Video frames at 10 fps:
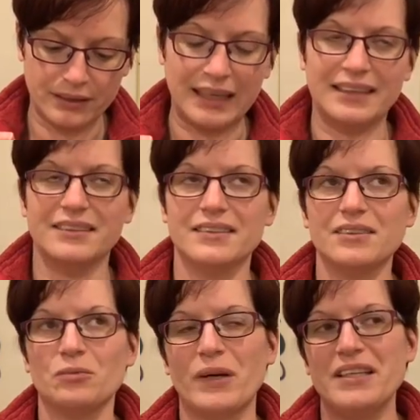And
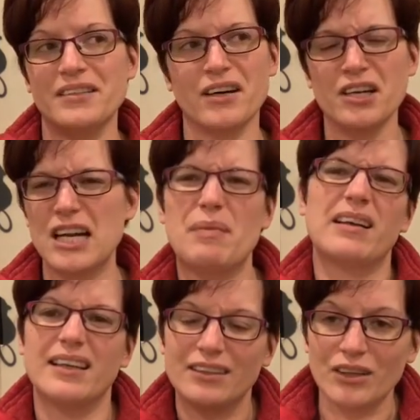when you're talking
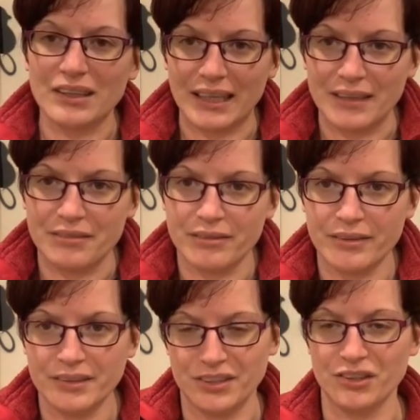about like long life
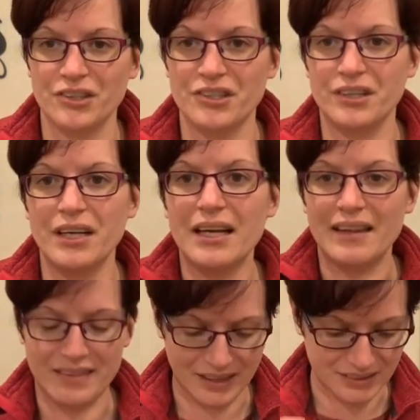discussion,
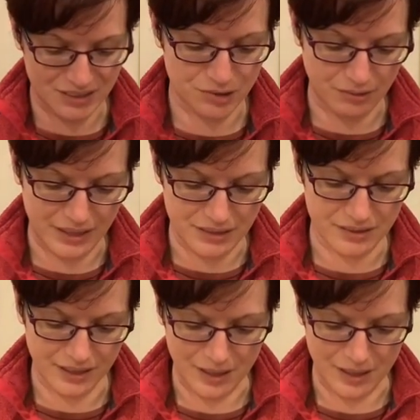that is great.